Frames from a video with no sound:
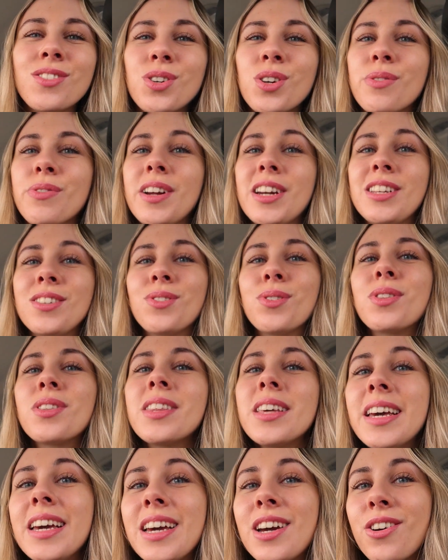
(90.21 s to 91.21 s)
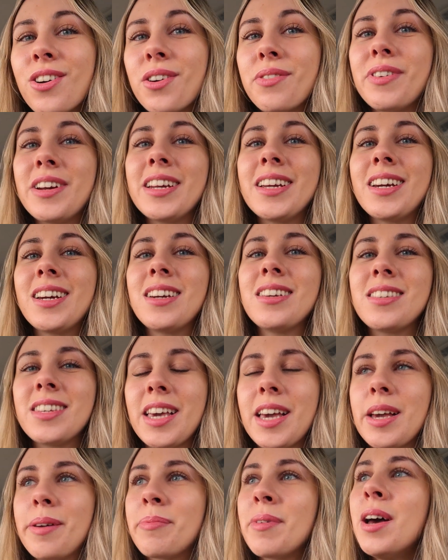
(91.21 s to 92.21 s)
or if I need to think, or if I need an
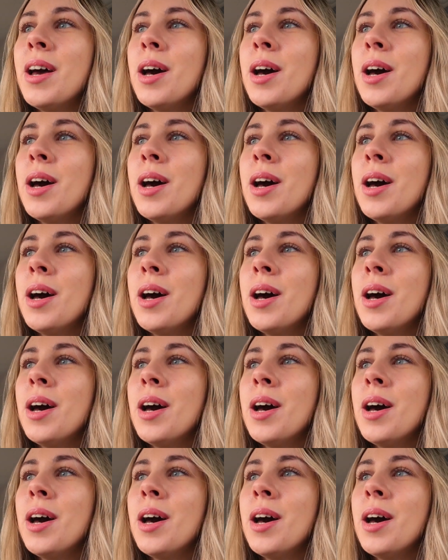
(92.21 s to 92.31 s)
escape,